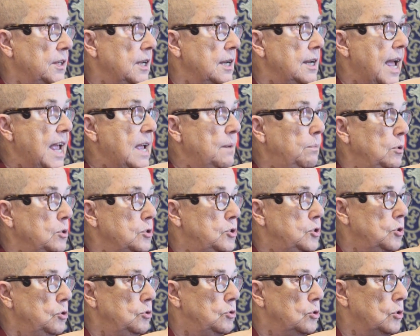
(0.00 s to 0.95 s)
that
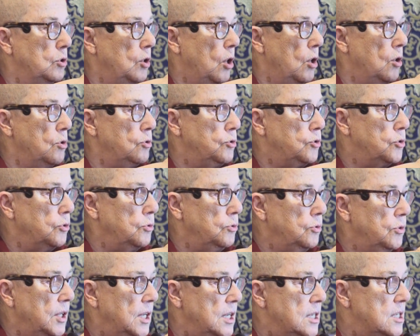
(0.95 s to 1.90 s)
enables you to go
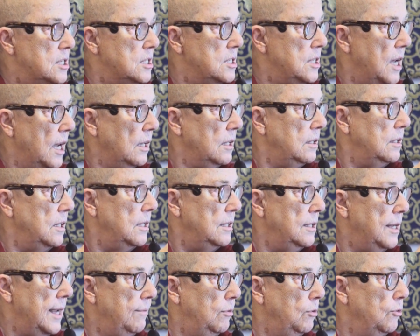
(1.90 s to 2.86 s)
to these subtler
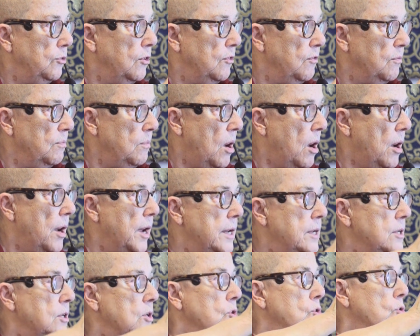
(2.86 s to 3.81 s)
levels of
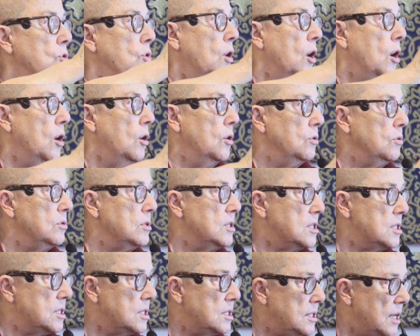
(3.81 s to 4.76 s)
mind, your own
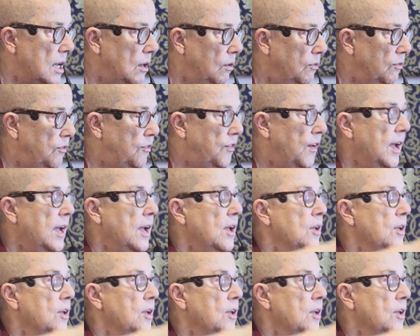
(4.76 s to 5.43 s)
self,